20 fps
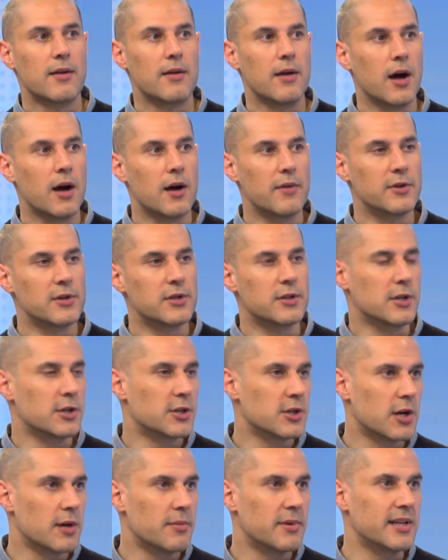that
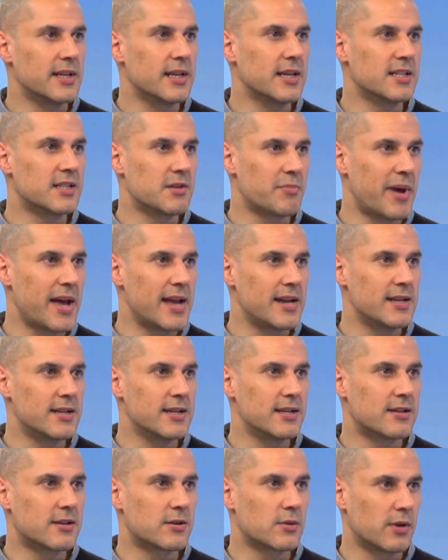Germany has
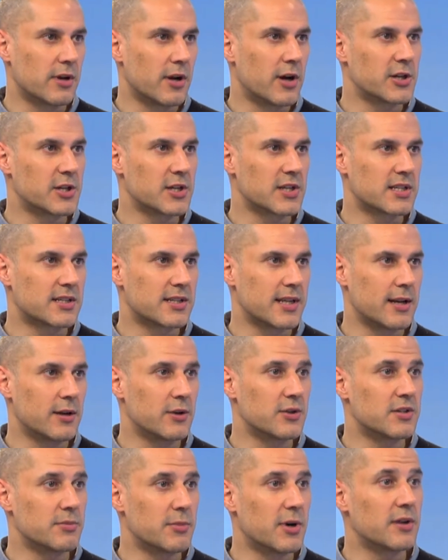depended to a large extent
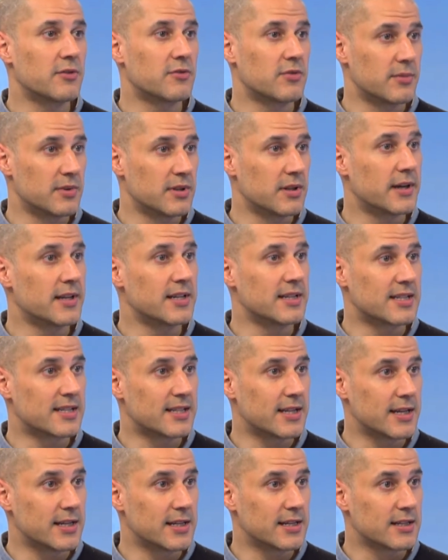on demand from the United
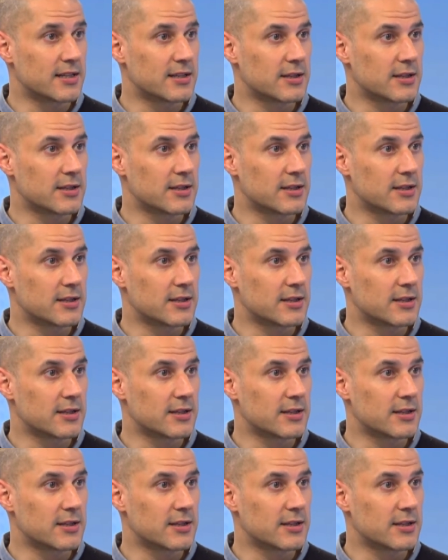States.